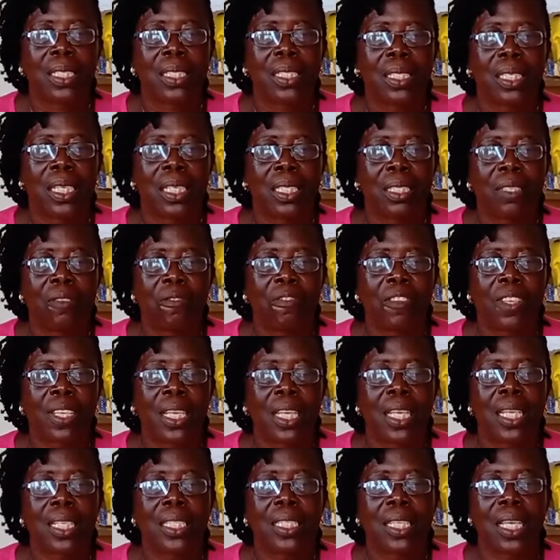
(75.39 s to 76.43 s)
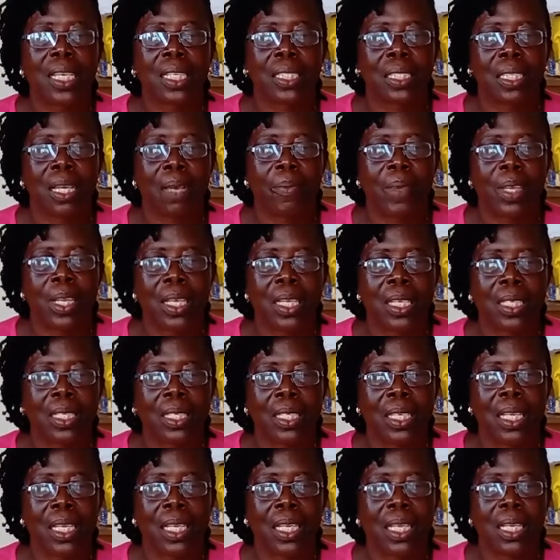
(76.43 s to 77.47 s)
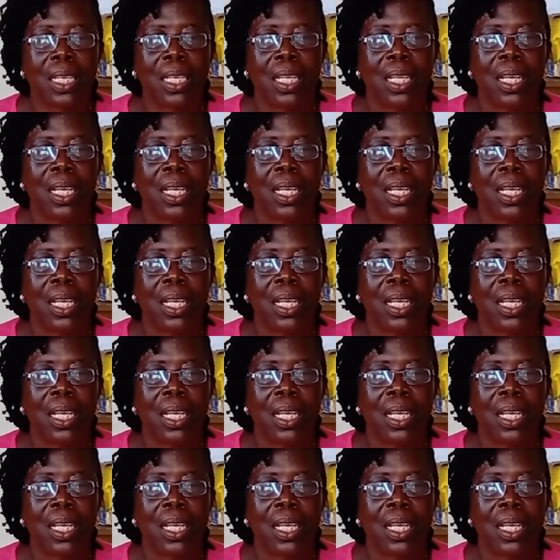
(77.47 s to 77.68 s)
certificate examination,